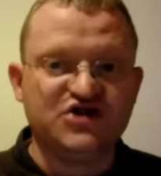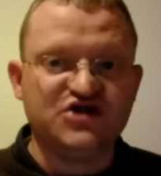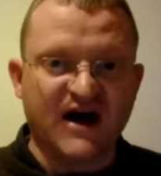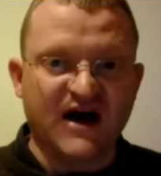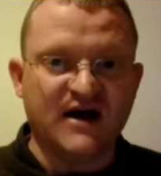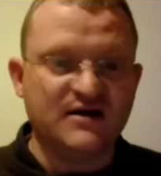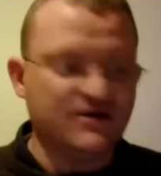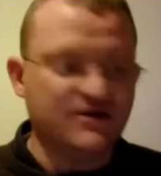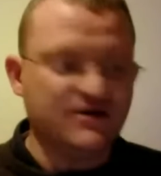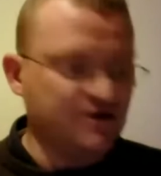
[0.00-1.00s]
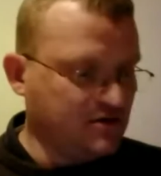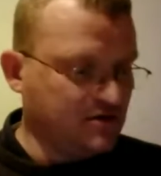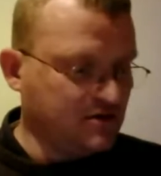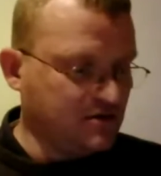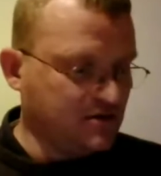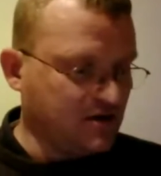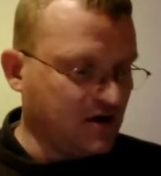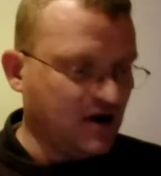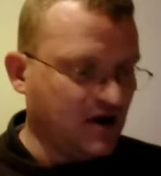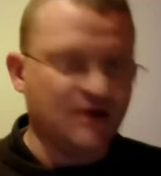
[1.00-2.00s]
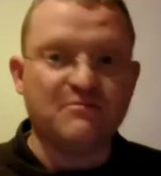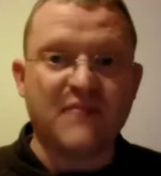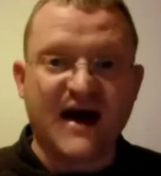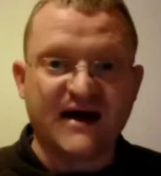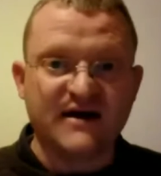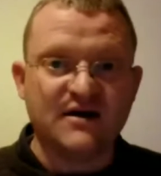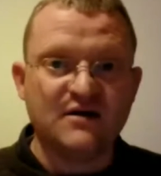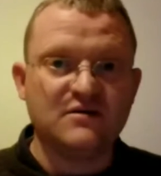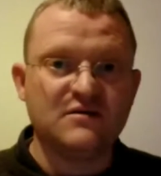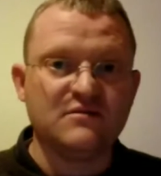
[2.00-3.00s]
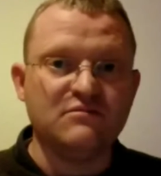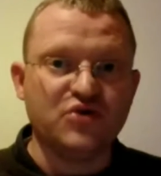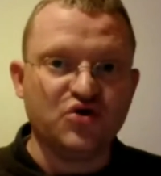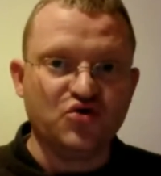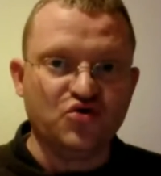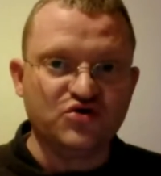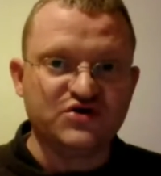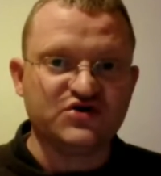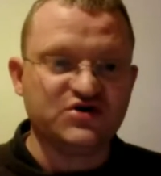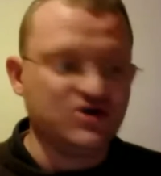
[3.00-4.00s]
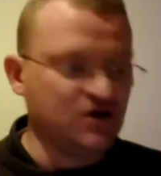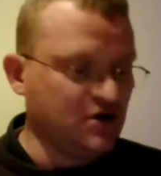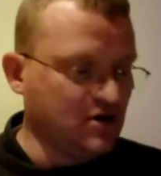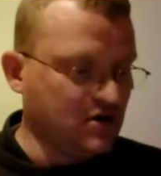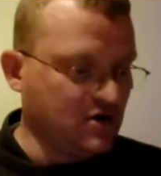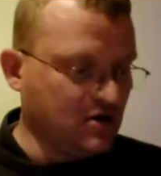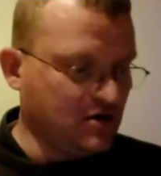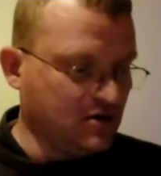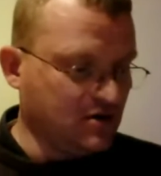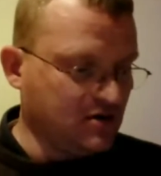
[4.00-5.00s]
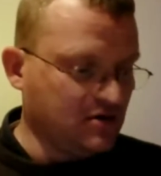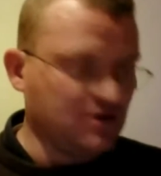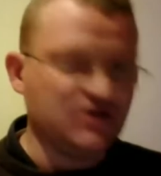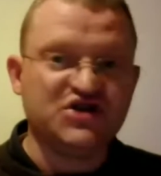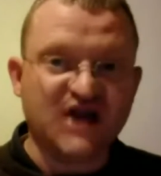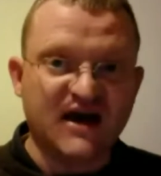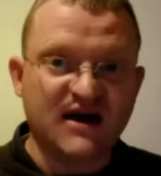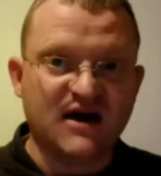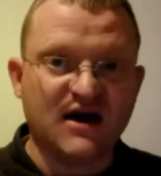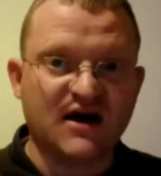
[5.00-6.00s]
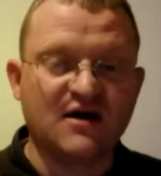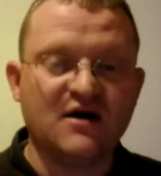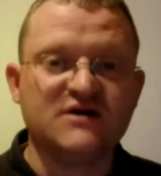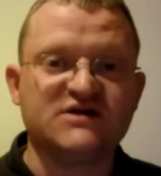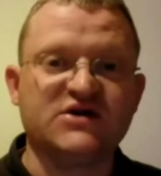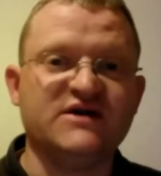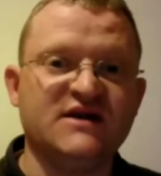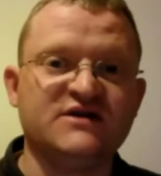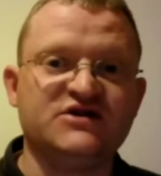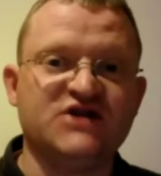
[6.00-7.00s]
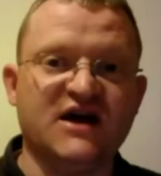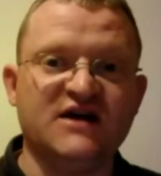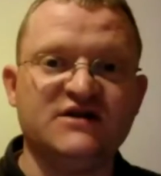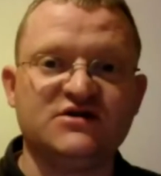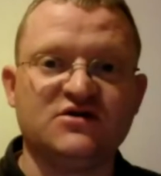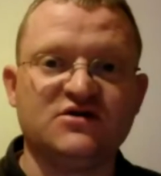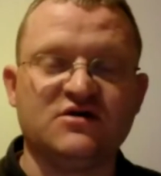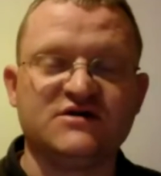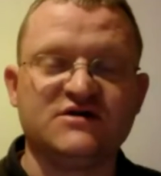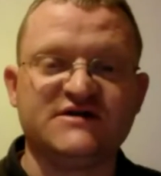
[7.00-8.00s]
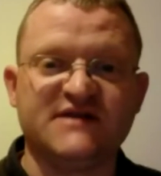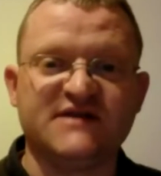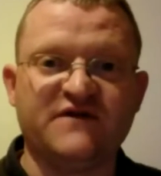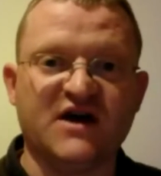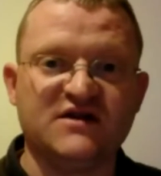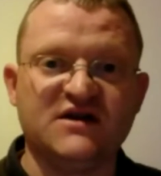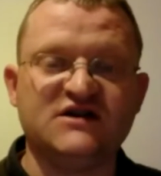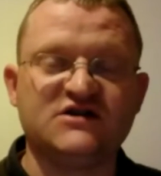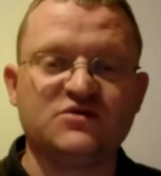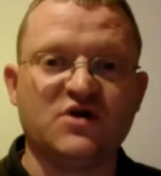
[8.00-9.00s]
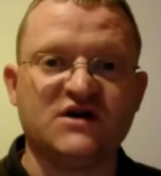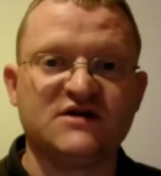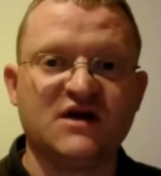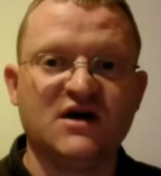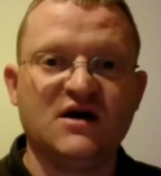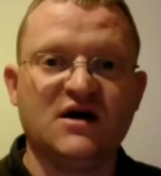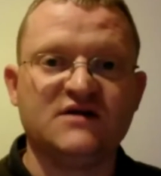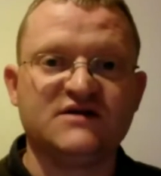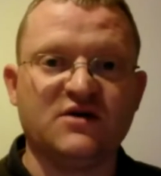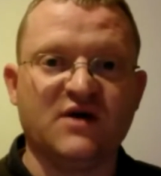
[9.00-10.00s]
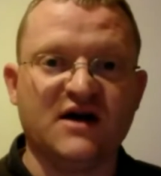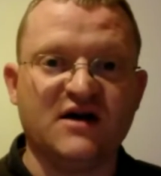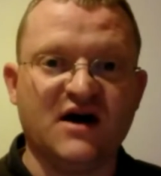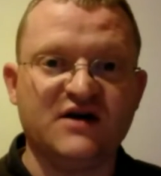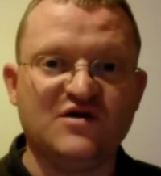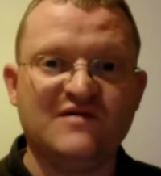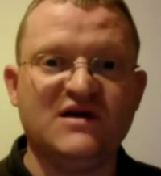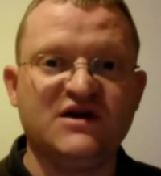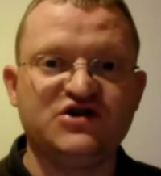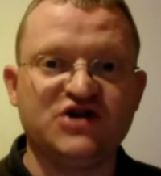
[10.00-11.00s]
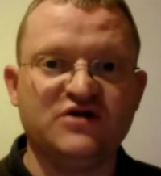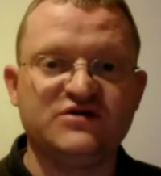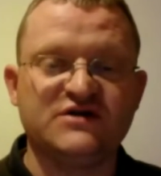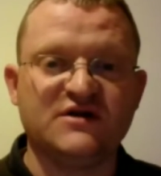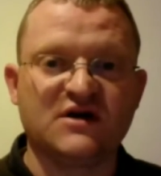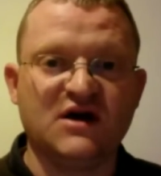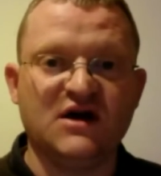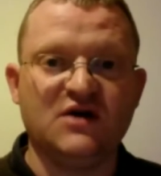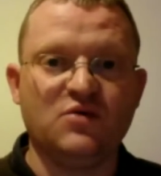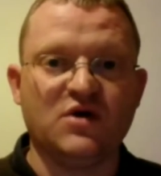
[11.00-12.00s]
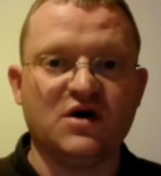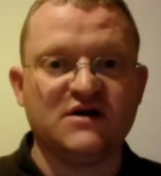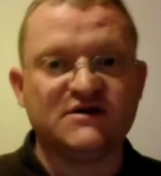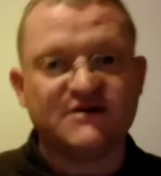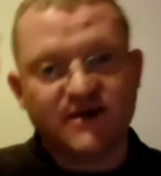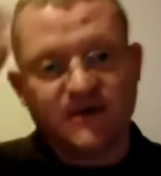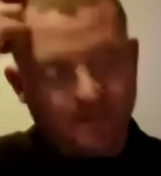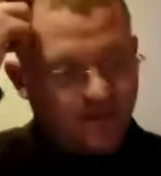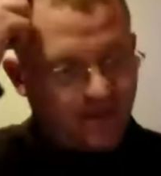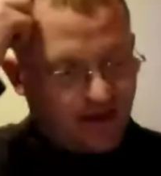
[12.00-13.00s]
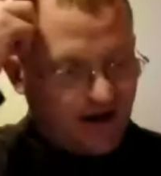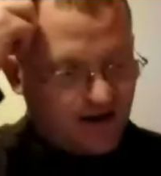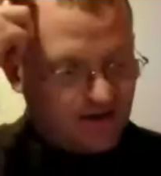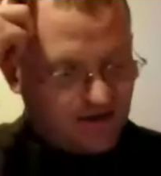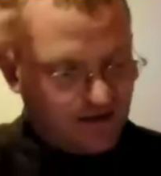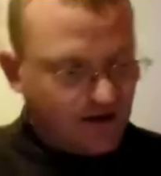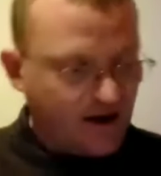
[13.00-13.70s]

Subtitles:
giant, ban, booze, shaking. So I didn't change or simplify these words. So I'd already chosen the keywords, and